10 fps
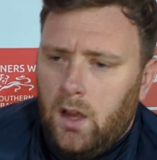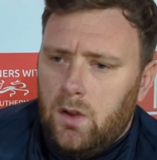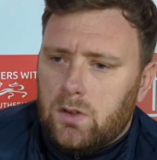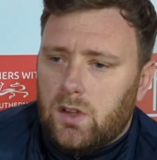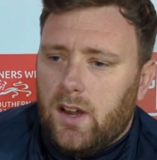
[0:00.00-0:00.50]

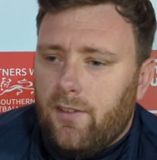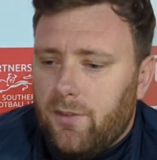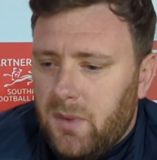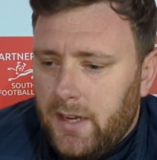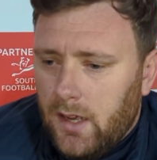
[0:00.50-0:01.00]
Who stood out
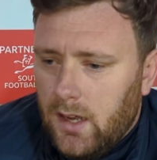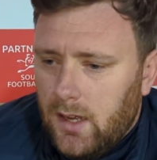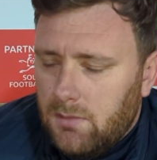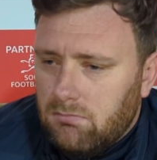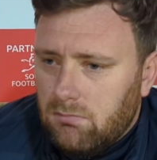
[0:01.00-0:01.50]
for me?
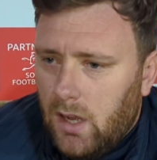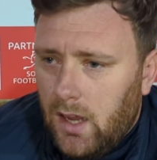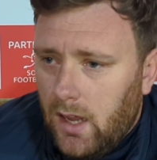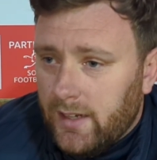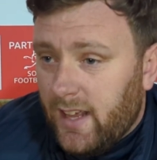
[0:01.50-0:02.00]
Um,
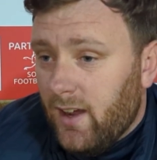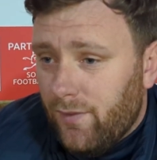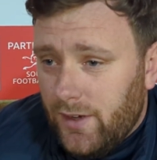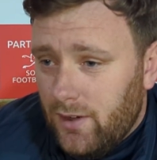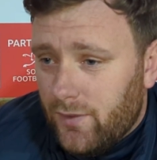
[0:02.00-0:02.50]
again, I
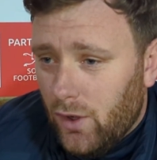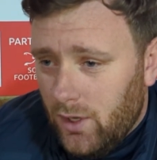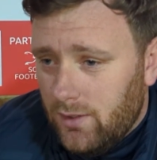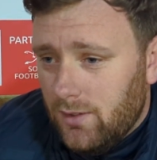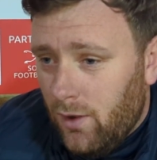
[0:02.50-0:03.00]
think you've
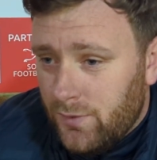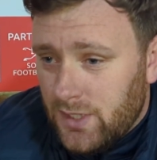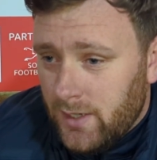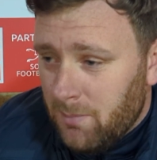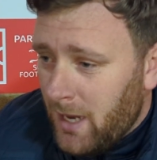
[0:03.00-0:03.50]
got
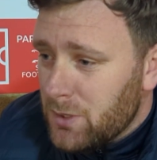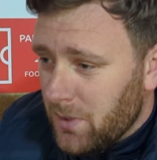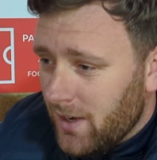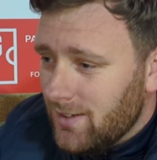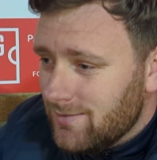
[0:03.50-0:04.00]
obviously the match
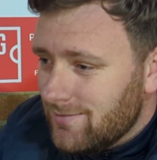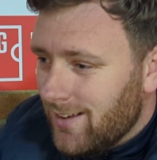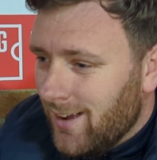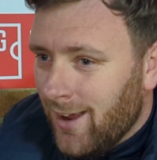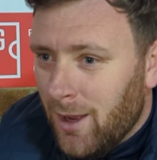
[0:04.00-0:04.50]
winner,
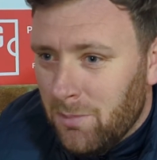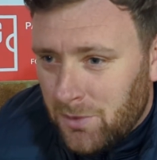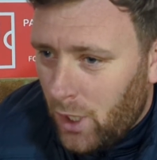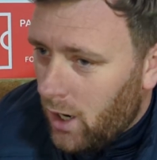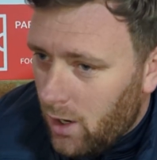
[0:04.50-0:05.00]
um,
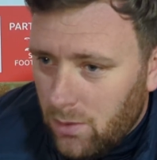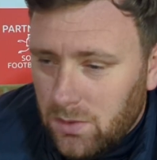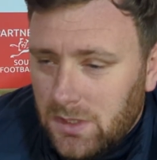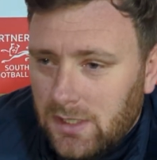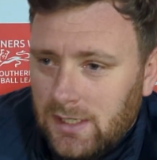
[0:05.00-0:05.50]

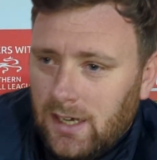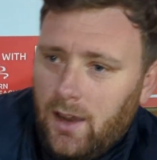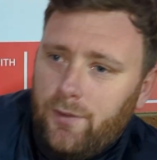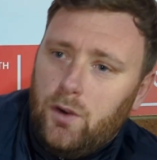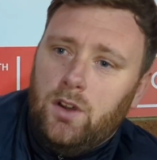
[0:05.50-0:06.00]
Carl.
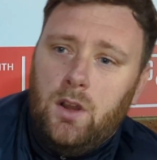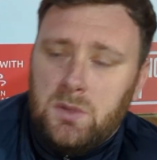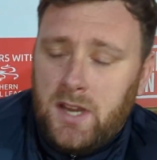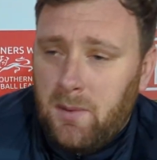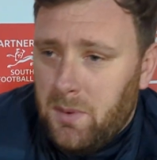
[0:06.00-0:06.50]
I
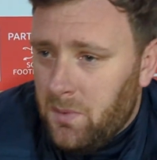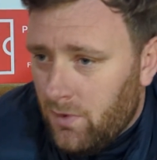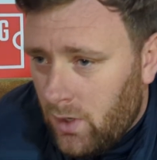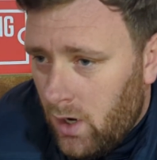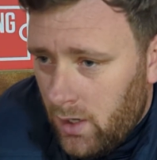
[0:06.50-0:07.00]
was happy
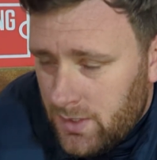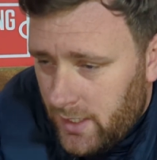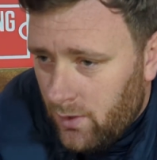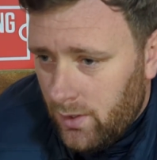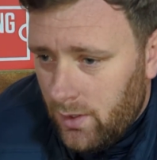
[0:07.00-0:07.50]
with Ricardo to
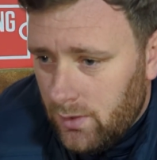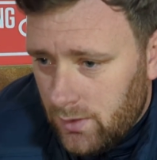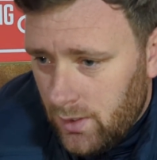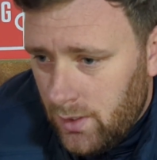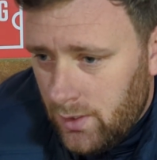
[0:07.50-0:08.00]
get on
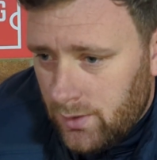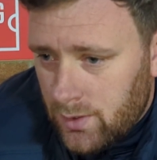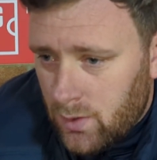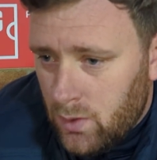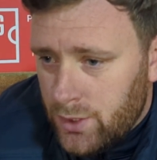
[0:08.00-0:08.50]
the, the, the
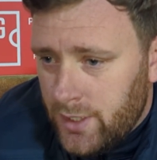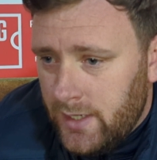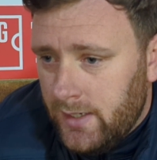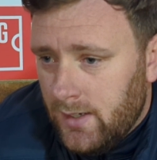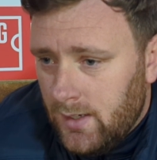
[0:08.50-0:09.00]
score
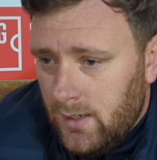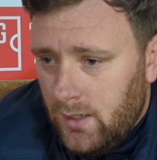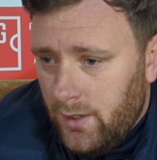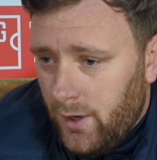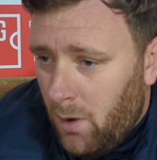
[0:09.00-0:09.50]
sheet.
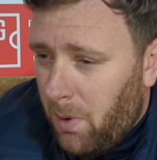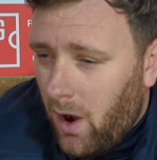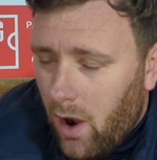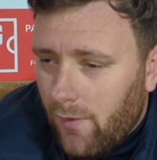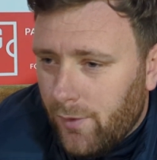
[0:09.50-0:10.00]
You know,
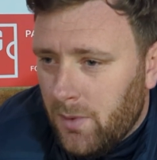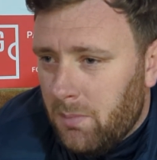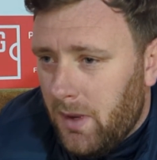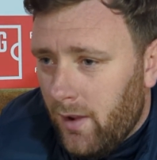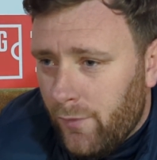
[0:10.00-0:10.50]
apart from the
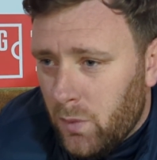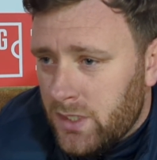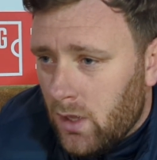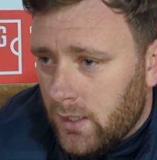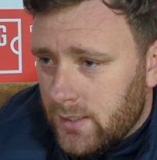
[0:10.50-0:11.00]
blitz, I thought we
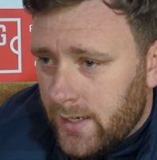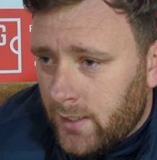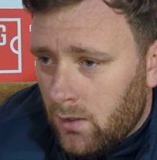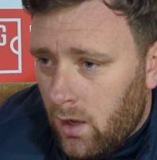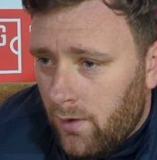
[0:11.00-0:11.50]
started the
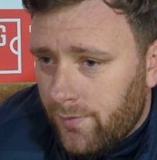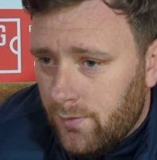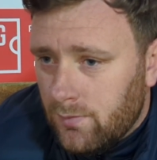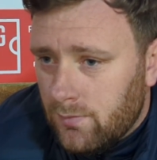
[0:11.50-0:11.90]
second half